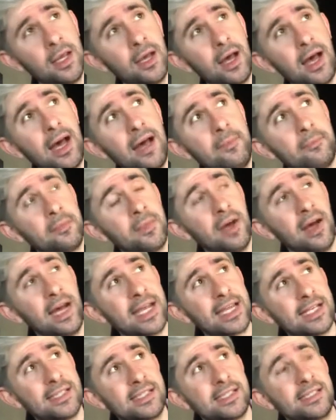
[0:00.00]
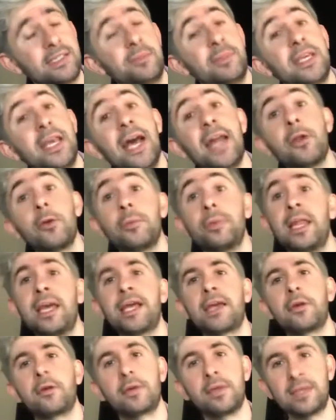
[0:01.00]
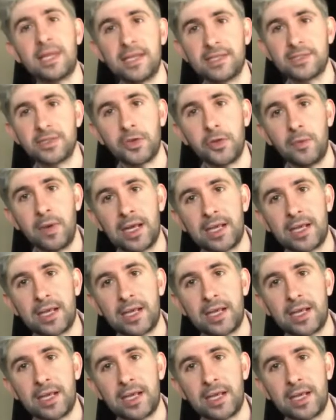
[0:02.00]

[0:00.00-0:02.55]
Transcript: I guess as the piano player in that show,